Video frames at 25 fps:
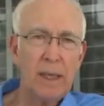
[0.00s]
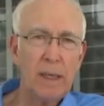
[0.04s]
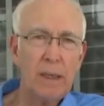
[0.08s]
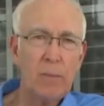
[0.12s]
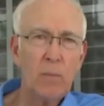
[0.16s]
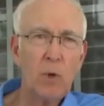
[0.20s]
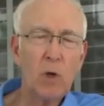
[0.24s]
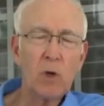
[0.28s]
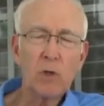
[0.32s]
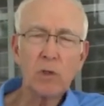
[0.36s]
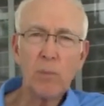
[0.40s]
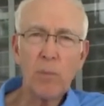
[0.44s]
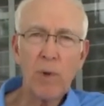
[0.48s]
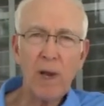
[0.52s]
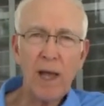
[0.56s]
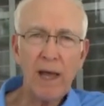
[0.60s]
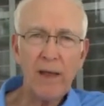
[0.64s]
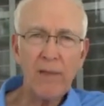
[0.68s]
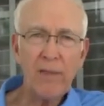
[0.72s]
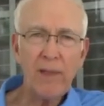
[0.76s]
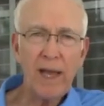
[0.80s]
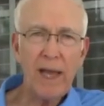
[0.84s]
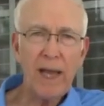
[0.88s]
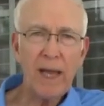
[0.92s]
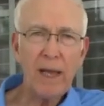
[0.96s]

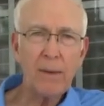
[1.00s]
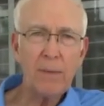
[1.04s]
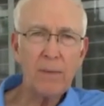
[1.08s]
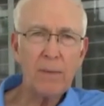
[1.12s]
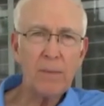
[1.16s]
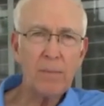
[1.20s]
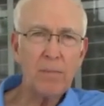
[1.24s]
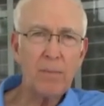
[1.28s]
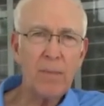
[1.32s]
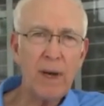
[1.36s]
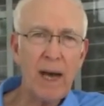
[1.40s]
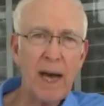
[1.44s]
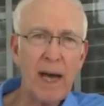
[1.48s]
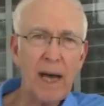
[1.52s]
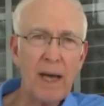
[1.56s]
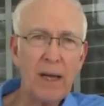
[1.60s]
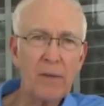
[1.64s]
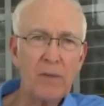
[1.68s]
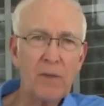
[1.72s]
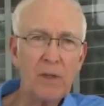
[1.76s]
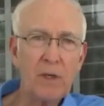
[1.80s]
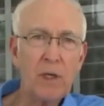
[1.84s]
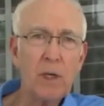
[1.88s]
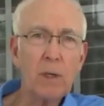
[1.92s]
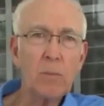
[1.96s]
Multiply that
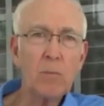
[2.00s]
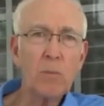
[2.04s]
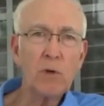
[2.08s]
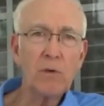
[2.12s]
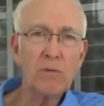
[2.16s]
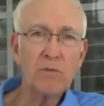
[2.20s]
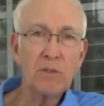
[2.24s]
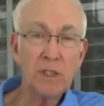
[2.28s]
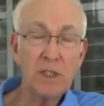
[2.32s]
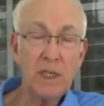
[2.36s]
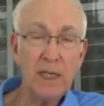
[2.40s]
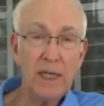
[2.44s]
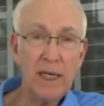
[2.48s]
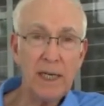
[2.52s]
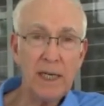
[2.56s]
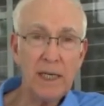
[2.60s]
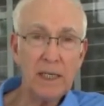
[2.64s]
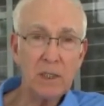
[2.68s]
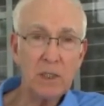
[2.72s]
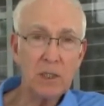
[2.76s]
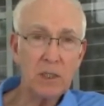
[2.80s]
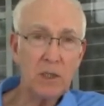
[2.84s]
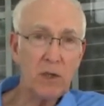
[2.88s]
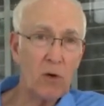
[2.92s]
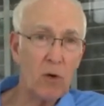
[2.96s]
by the number of
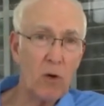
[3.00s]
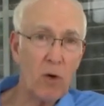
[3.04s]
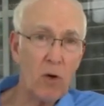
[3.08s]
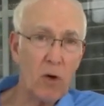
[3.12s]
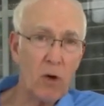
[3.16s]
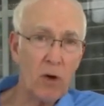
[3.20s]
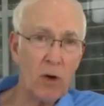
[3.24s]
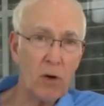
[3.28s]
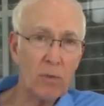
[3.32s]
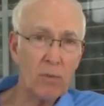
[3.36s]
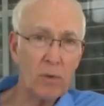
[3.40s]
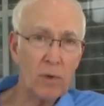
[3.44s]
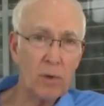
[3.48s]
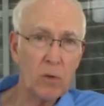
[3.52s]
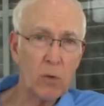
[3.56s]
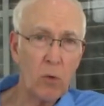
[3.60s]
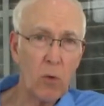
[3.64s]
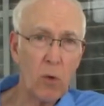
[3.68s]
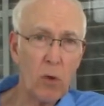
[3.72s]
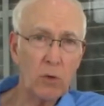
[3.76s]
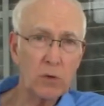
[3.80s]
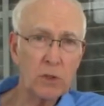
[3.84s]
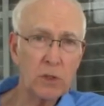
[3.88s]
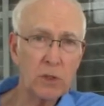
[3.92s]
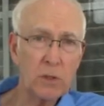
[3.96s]
cities there are
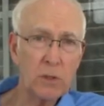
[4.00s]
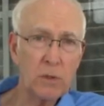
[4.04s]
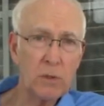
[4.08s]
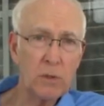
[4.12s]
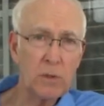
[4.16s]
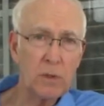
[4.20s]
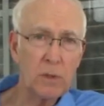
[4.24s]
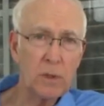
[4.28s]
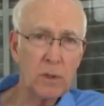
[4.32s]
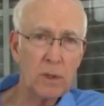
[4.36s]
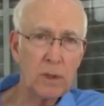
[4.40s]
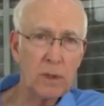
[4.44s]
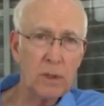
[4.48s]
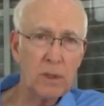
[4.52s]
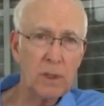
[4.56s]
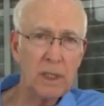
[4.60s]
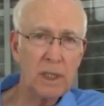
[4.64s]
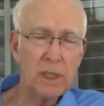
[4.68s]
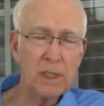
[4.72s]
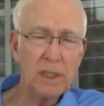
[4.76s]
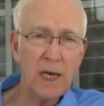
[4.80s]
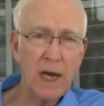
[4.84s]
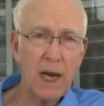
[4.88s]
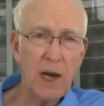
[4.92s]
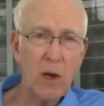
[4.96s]
across the
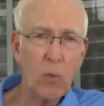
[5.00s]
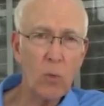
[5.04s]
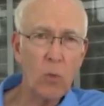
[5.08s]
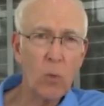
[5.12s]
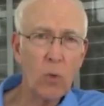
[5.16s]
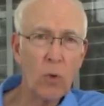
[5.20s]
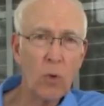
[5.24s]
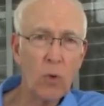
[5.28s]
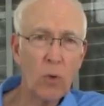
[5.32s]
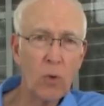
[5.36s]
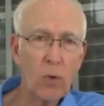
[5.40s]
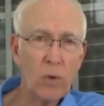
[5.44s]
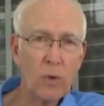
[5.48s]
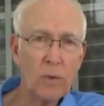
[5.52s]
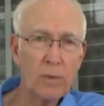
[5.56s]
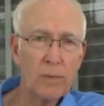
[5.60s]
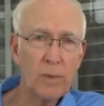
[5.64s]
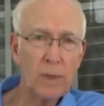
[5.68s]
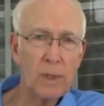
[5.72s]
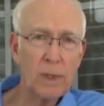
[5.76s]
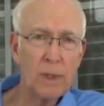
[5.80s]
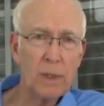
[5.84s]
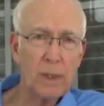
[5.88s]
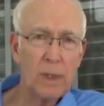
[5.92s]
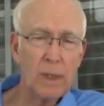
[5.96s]
entire world.
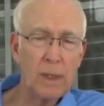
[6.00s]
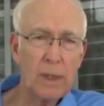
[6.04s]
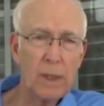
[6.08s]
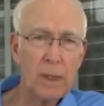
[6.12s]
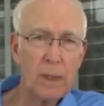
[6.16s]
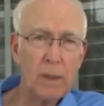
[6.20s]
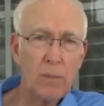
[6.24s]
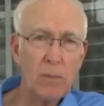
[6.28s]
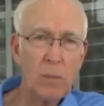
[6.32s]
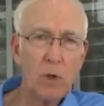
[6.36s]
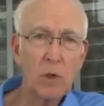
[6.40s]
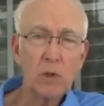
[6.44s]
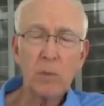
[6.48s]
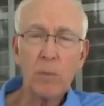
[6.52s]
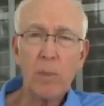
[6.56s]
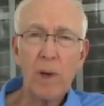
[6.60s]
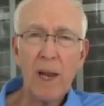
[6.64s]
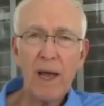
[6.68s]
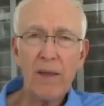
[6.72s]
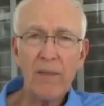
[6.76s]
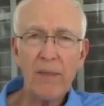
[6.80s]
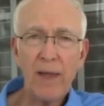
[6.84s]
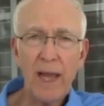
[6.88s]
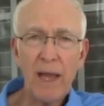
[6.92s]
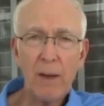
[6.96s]

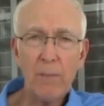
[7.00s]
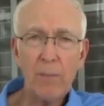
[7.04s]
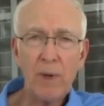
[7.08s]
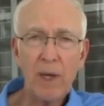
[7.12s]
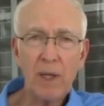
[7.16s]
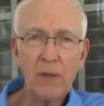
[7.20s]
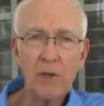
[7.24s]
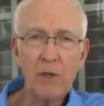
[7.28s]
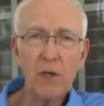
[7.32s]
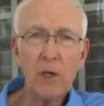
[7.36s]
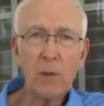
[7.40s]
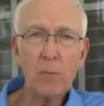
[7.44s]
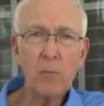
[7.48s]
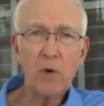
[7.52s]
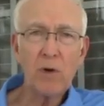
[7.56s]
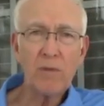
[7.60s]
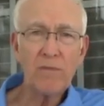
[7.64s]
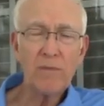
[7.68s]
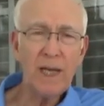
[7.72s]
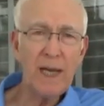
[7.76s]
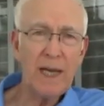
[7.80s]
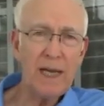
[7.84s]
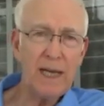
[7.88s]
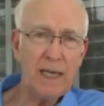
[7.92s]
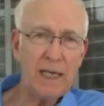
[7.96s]
Multiply that by the number
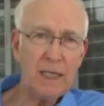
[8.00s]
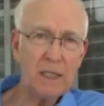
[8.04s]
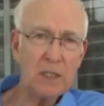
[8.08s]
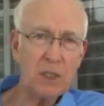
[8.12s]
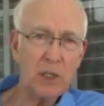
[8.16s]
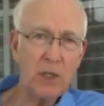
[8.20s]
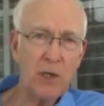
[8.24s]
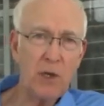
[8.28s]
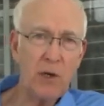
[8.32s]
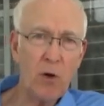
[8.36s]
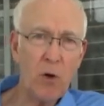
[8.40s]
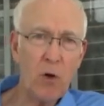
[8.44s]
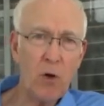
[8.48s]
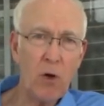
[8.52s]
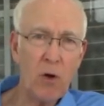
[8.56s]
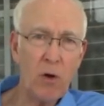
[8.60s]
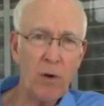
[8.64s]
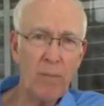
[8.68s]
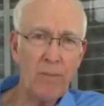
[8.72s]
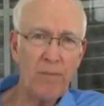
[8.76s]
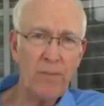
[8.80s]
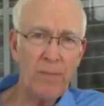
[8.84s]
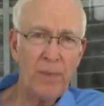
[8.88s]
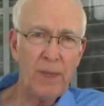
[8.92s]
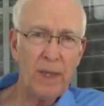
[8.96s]
of days there
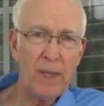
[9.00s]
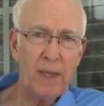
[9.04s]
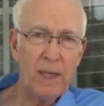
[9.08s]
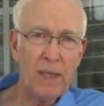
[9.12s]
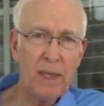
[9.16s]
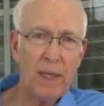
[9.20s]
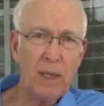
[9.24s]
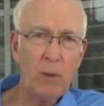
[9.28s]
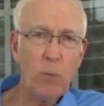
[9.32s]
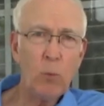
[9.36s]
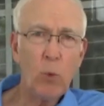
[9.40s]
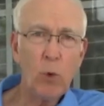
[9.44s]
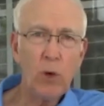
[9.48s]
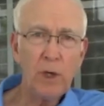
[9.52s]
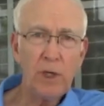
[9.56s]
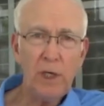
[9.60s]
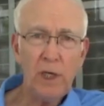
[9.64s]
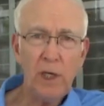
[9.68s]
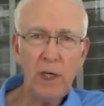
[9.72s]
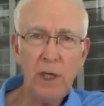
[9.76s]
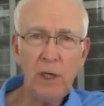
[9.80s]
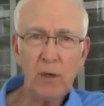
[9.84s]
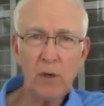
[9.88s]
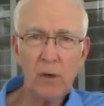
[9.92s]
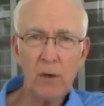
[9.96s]
are in one
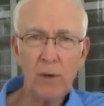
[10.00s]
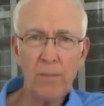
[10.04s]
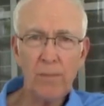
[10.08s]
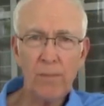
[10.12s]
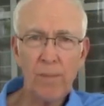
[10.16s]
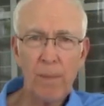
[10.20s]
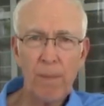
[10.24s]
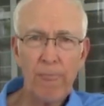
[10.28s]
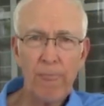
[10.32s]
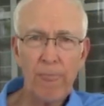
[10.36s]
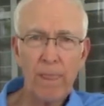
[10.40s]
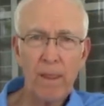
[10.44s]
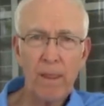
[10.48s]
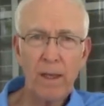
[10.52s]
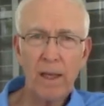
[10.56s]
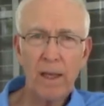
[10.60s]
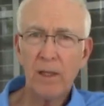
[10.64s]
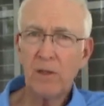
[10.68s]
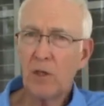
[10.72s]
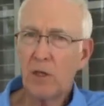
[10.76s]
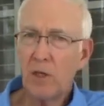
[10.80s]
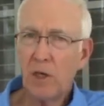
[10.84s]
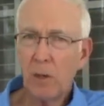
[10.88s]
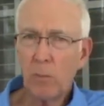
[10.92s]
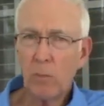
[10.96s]
year and
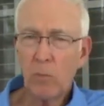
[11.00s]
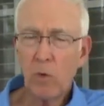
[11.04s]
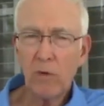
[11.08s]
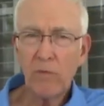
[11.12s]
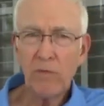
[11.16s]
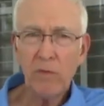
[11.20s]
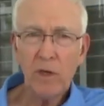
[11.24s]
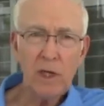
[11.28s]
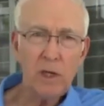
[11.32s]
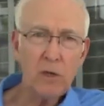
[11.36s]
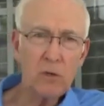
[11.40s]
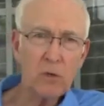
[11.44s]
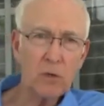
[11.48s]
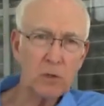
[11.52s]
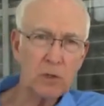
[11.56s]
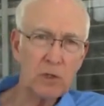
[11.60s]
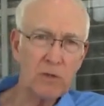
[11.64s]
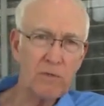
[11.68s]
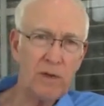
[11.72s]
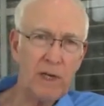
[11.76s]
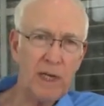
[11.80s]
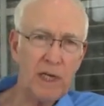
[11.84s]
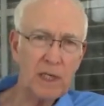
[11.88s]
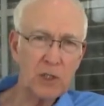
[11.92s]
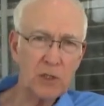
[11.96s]
the number of years
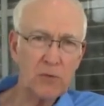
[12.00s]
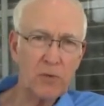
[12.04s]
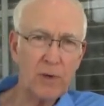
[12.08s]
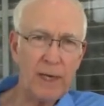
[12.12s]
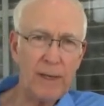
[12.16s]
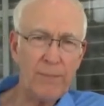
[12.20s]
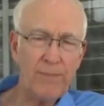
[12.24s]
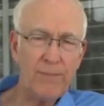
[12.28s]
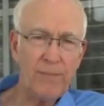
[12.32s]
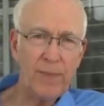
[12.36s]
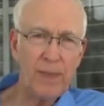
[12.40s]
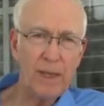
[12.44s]
of history.